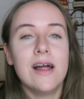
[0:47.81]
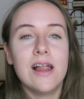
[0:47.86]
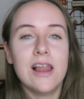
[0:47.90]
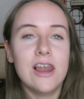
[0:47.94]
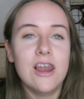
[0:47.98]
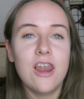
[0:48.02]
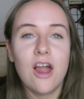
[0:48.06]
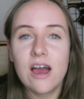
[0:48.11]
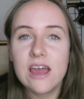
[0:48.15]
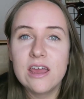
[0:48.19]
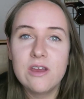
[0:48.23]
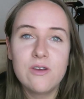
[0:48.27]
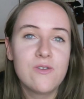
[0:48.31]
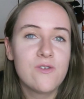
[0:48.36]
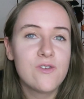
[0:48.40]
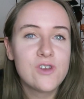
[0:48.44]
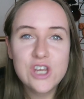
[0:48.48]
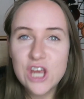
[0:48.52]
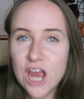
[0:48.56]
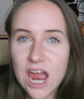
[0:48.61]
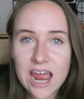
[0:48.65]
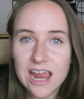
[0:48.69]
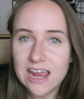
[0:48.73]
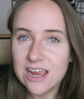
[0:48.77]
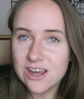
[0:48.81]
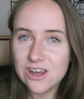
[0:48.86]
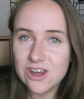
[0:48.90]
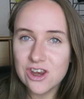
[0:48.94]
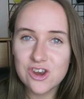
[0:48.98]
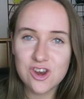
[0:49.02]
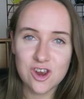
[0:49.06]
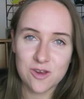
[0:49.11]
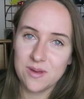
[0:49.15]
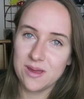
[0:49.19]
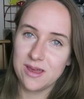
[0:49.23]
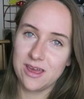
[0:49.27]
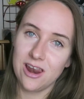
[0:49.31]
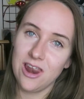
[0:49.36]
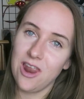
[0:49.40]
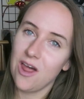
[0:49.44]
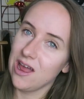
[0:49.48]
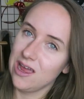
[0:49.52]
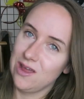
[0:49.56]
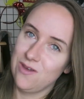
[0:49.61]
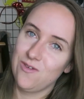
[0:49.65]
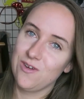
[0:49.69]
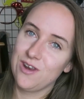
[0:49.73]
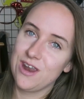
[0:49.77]
life change, a big
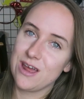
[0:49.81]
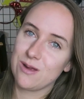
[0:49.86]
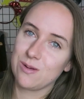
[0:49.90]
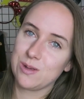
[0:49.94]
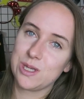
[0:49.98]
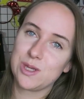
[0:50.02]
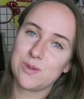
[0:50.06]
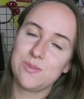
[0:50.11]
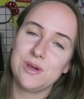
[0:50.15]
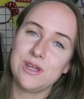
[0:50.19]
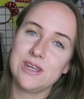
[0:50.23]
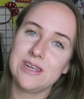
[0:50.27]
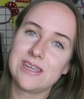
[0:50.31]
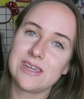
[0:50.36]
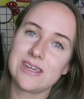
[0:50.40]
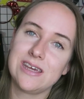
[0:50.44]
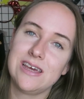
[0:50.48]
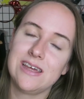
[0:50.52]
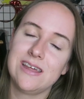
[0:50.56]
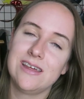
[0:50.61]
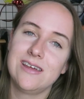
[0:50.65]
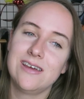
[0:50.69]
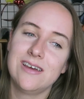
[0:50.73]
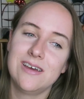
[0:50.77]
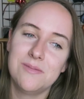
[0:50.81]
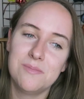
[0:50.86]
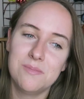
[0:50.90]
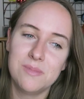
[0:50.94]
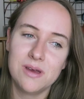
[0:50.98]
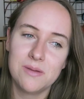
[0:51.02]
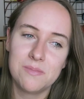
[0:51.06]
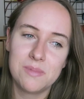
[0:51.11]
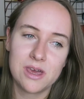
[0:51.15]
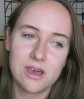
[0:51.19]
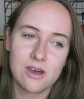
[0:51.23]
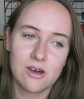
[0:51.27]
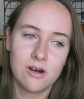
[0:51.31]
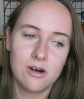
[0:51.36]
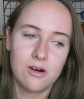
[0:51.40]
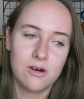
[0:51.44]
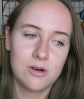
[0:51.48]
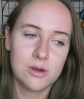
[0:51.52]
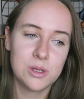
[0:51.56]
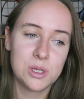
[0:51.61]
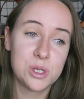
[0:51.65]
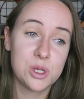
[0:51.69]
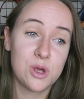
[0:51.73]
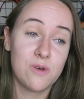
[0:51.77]
life announcement,
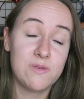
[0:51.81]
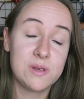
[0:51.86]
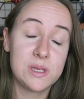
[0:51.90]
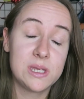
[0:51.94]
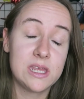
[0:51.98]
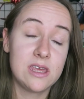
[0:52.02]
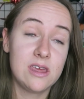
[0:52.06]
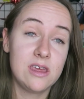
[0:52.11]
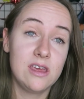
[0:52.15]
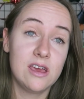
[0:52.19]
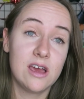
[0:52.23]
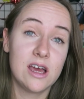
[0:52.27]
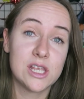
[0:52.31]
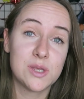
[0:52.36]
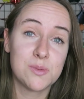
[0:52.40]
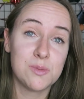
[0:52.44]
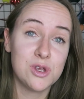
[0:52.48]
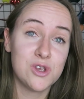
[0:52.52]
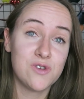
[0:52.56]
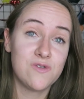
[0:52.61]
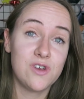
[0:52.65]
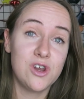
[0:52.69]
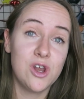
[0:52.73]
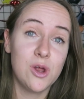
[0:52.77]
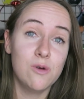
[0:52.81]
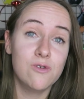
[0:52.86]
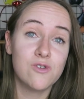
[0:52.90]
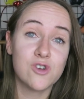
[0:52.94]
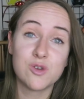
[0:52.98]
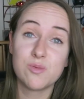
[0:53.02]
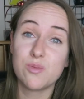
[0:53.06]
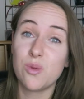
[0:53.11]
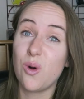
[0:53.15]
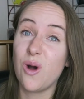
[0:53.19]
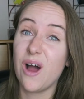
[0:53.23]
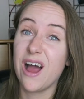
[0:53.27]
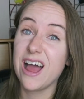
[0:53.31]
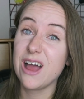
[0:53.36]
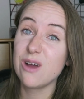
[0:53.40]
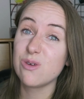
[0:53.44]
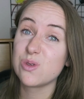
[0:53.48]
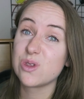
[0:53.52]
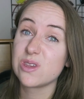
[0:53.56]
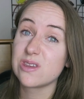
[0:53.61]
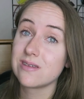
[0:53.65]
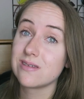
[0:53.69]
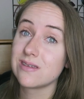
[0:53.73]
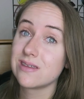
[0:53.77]
because obviously, as most of you know, we've just bought a
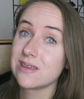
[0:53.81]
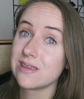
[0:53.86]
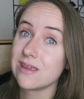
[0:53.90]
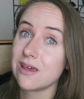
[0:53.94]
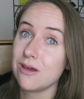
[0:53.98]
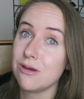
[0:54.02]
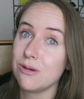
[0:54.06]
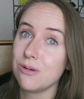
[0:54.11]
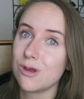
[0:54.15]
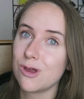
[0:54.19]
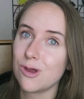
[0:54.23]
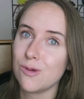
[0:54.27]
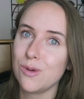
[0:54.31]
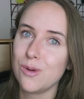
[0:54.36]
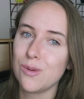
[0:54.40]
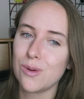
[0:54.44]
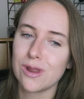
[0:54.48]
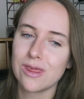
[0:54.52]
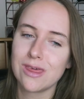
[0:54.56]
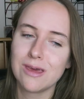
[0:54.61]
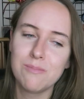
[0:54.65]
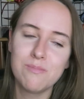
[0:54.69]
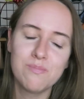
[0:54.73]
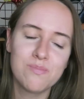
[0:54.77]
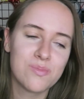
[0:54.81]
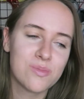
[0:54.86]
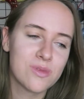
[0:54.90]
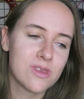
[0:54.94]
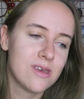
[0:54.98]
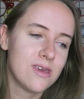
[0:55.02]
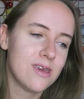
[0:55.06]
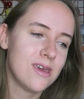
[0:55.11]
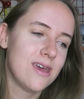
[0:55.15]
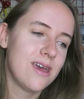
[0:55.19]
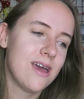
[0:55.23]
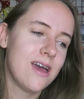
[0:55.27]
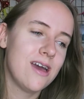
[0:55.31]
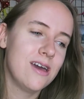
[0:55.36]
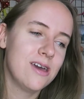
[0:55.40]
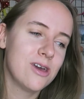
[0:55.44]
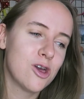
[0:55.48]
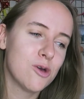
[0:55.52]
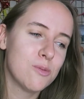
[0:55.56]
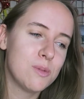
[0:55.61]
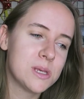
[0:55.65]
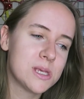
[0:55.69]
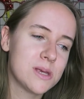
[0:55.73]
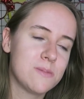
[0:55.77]
house, so it could be one of them.
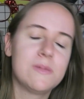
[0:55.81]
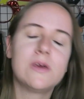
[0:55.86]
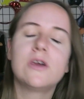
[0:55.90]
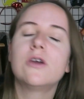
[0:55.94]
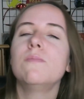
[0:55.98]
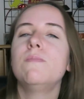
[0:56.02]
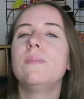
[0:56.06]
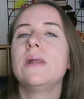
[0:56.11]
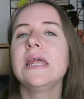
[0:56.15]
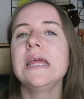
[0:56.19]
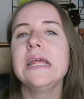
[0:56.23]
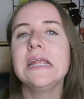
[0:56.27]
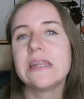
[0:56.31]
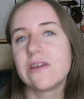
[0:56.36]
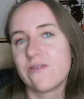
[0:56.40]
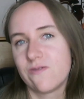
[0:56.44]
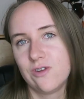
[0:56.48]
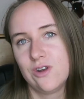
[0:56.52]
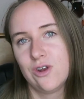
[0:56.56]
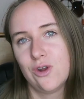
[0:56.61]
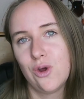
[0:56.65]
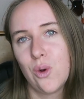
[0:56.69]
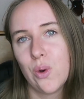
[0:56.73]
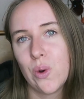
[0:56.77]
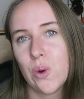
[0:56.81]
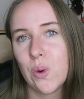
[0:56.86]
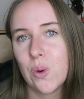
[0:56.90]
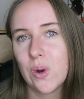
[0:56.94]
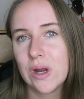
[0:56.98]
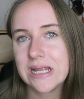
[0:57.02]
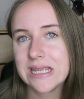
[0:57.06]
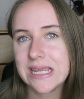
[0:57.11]
It could be something completely different all